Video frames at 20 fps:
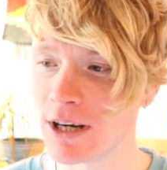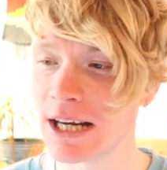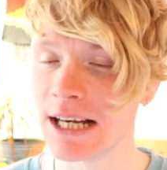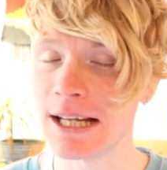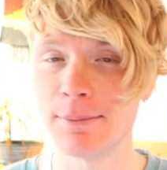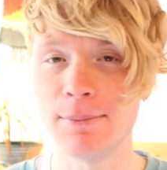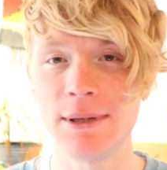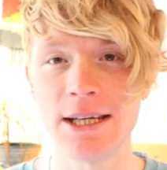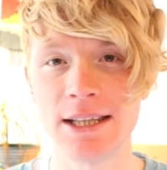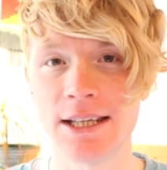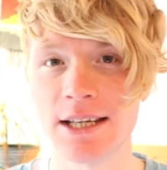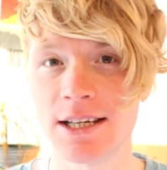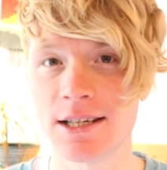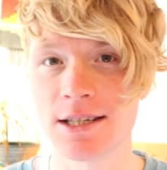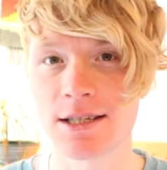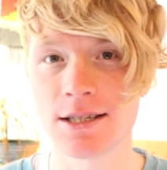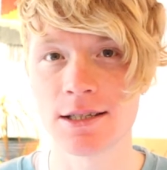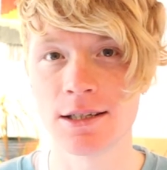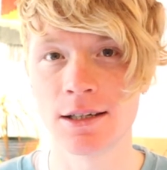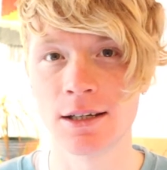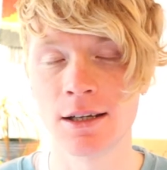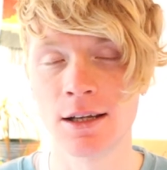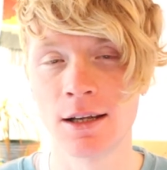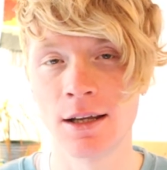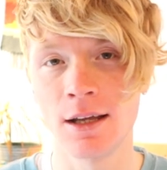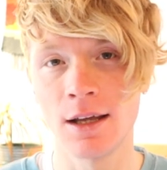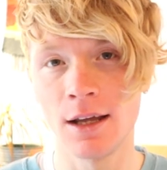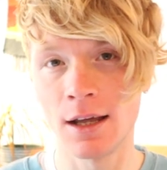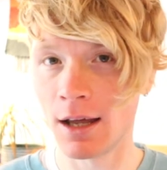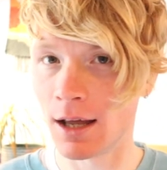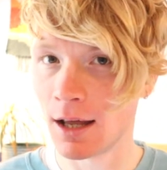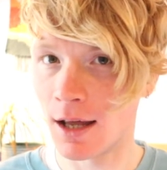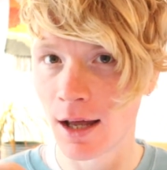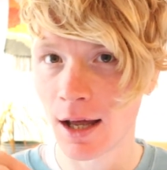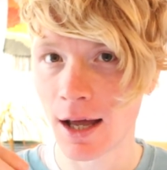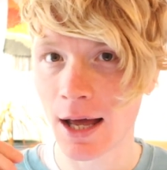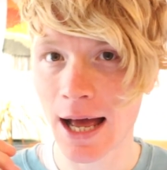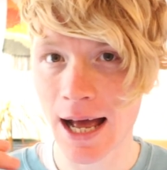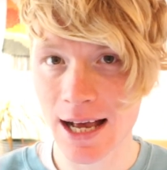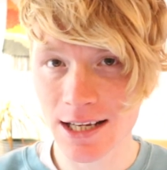really mean this.
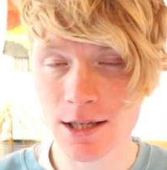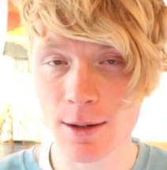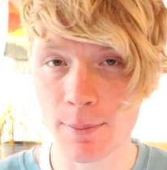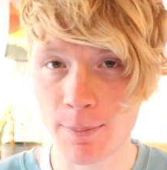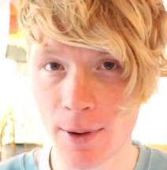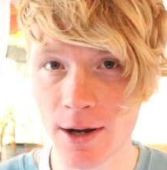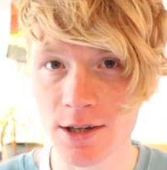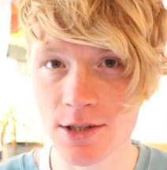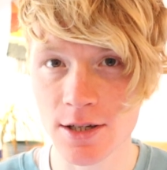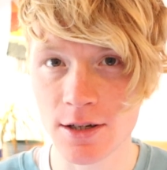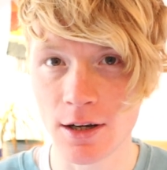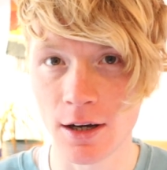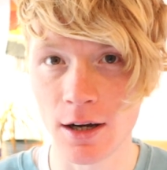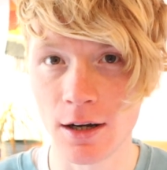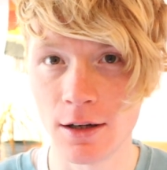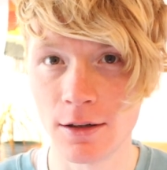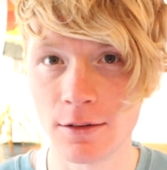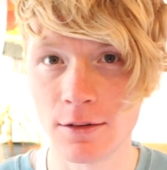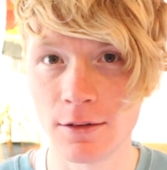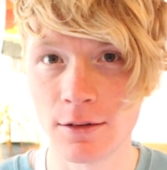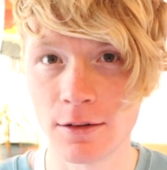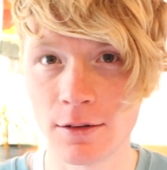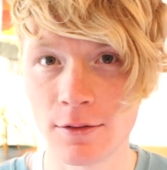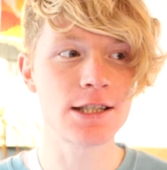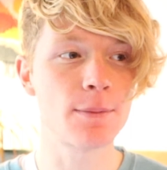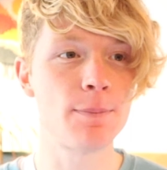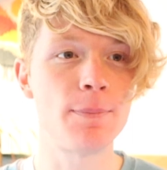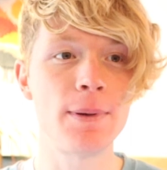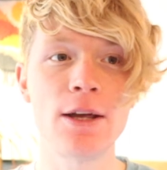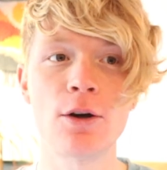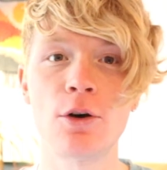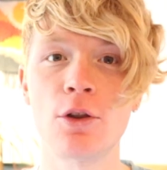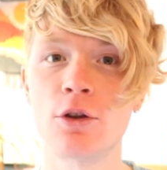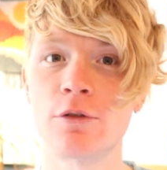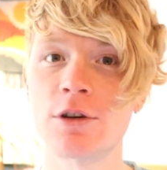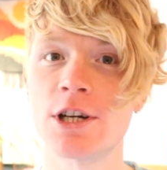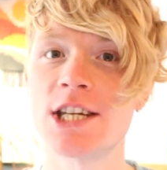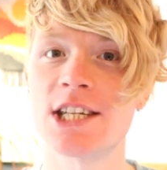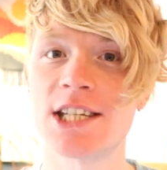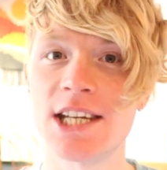As a busker, I get to be on
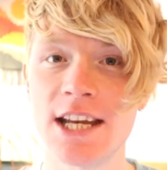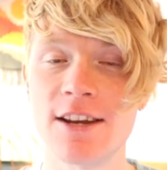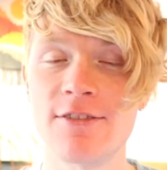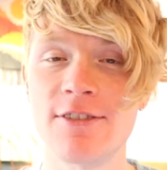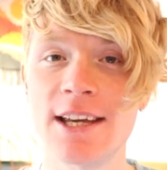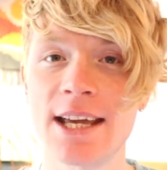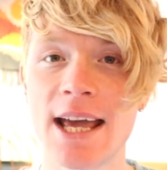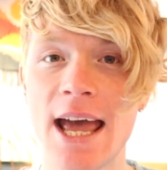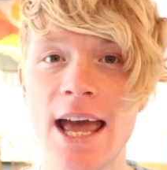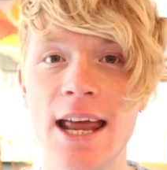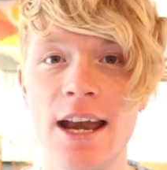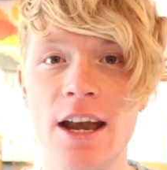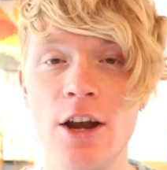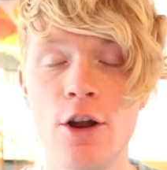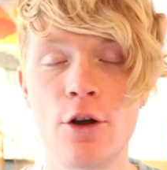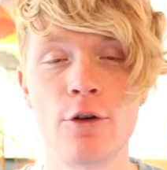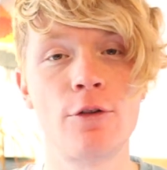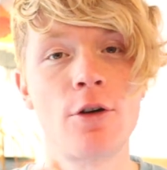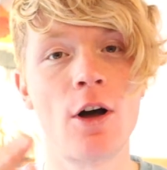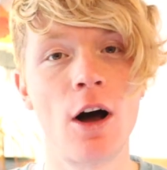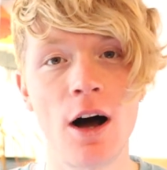the receiving end of